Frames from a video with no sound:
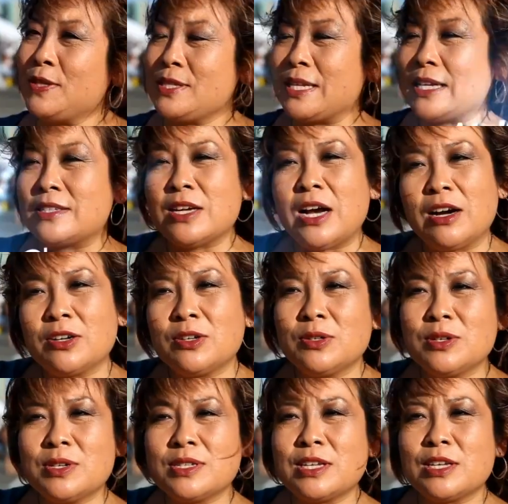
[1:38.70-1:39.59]
it's like
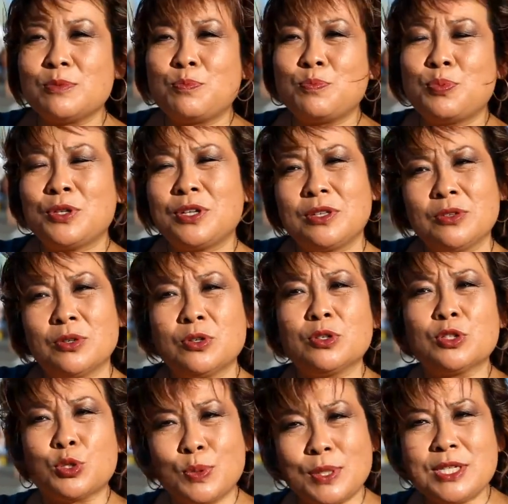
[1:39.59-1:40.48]
tacos, they put a
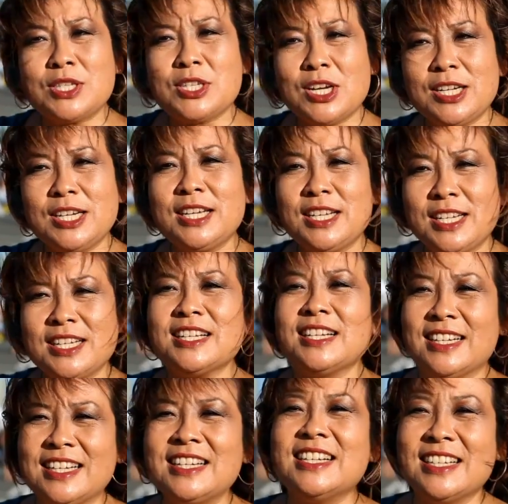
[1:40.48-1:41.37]
local twist on it.
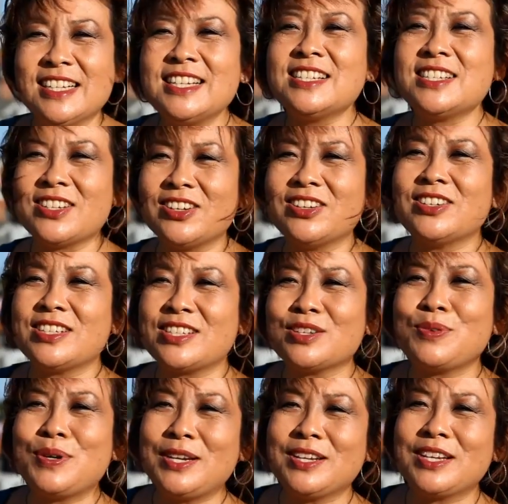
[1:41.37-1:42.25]
So
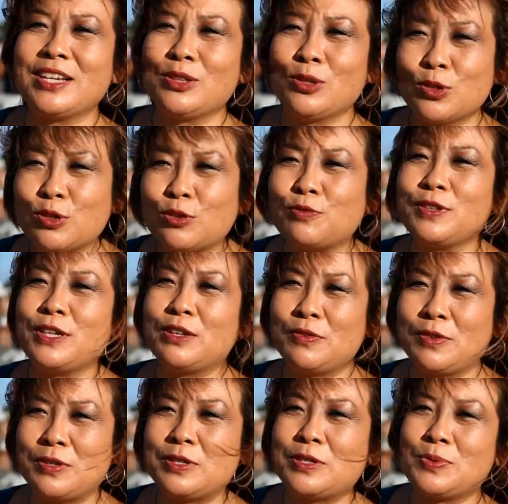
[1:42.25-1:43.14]
it's a way to get local
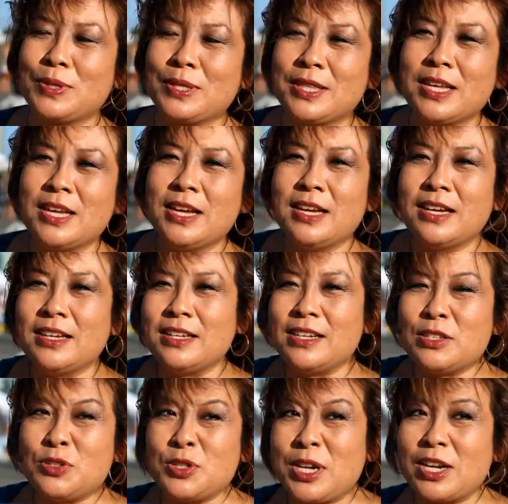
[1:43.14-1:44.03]
flavors with
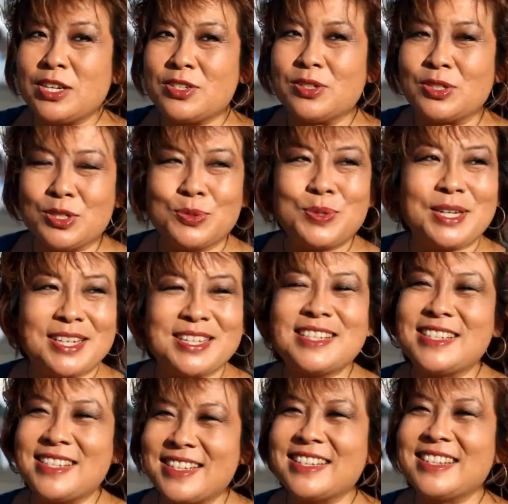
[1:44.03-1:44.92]
an international twist.